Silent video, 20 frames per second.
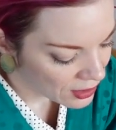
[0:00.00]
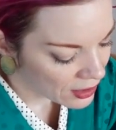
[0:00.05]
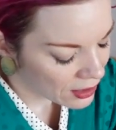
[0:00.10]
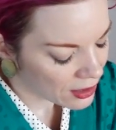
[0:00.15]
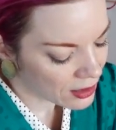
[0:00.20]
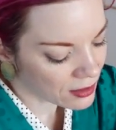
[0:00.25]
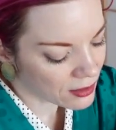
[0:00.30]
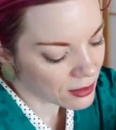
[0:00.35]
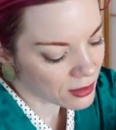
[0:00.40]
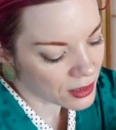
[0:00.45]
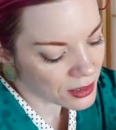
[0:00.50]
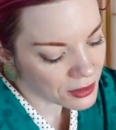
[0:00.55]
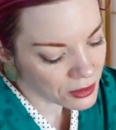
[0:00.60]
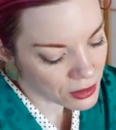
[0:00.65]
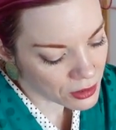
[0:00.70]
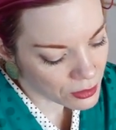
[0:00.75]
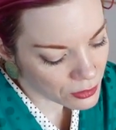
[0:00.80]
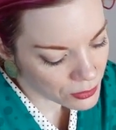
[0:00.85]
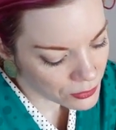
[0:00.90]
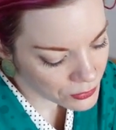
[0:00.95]
a lot
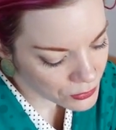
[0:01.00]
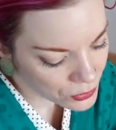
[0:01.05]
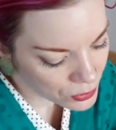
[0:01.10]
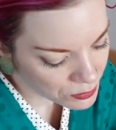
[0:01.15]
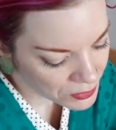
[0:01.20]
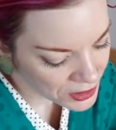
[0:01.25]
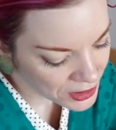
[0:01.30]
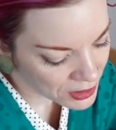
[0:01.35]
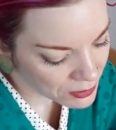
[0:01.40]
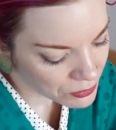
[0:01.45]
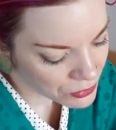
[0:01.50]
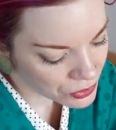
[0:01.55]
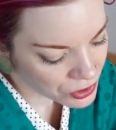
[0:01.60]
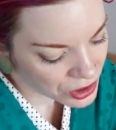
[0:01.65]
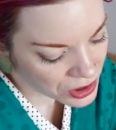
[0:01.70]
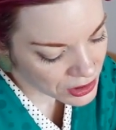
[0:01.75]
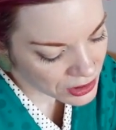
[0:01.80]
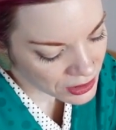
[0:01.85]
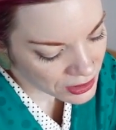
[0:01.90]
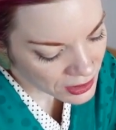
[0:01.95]
of
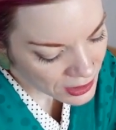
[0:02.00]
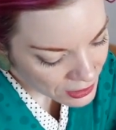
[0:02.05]
kumihimoshi